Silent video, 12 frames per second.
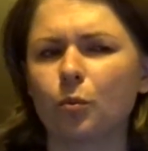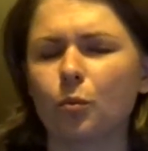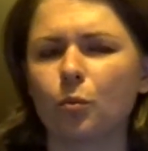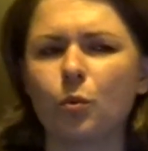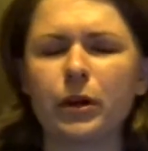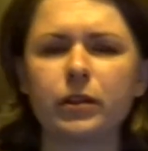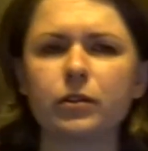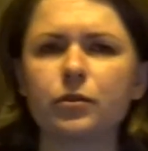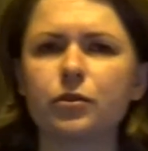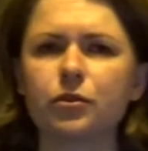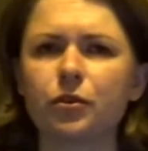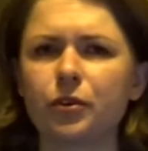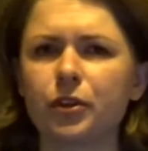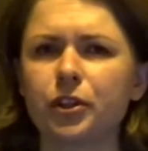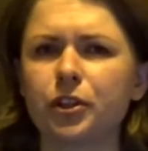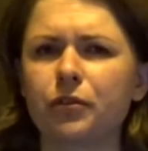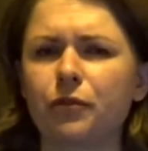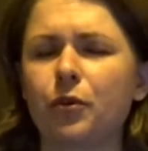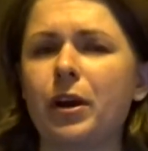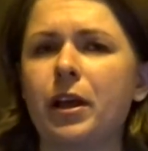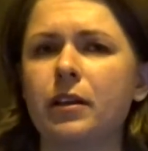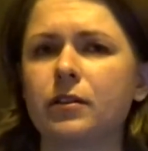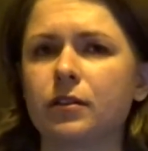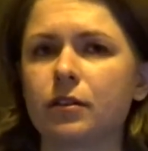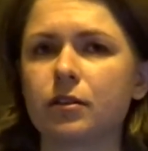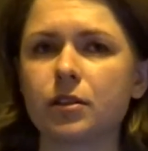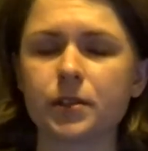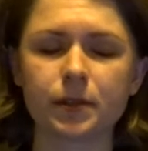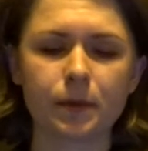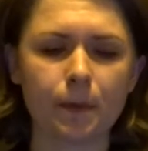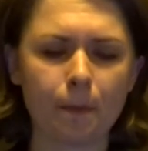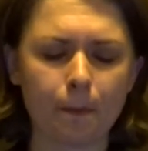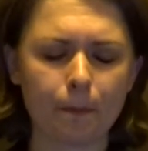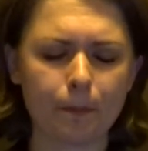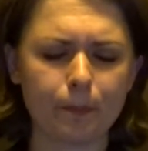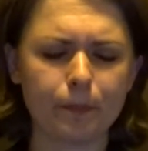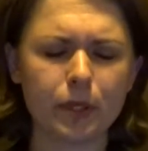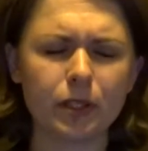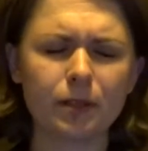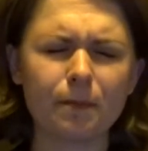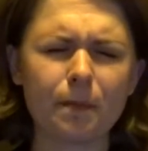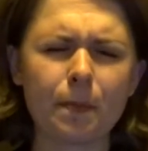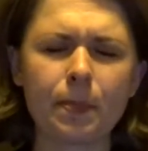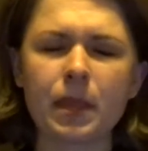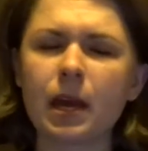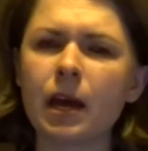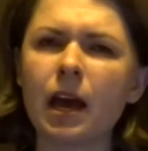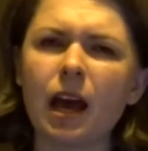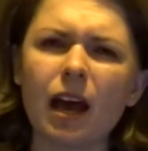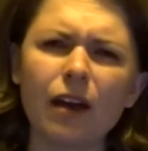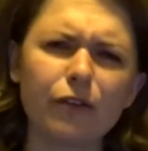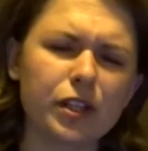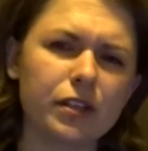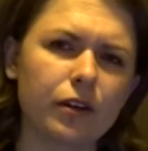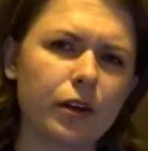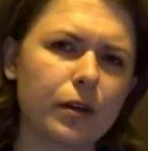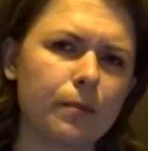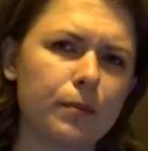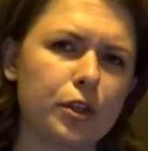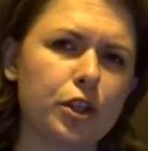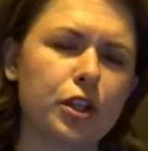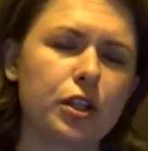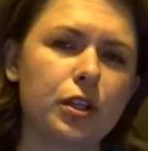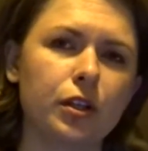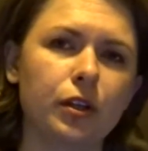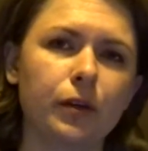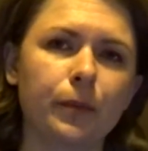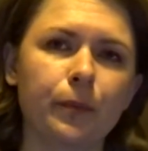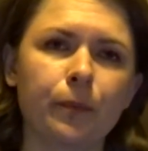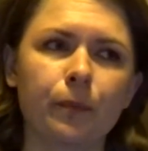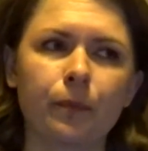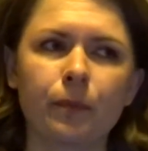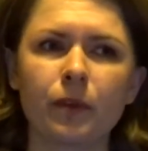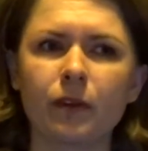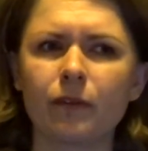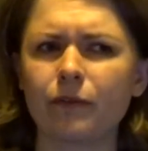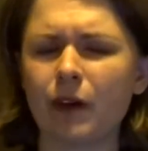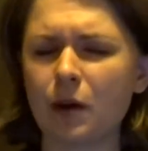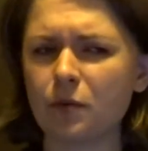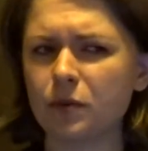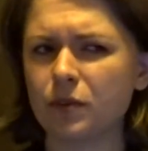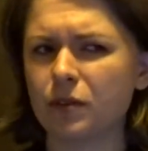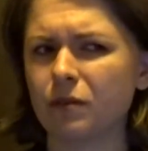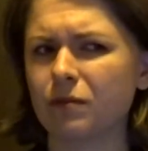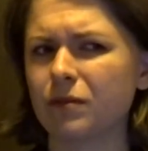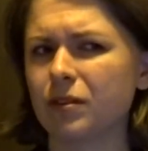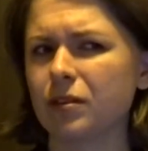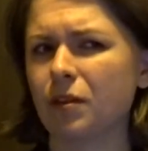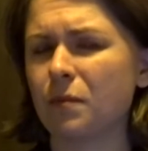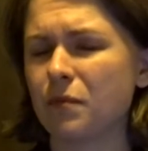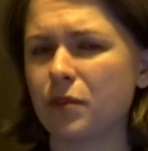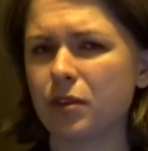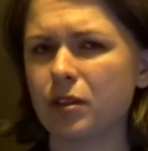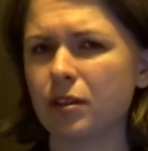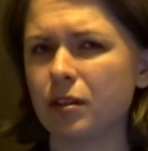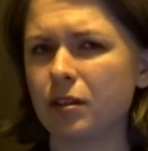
went to search for answers, but every time she found something,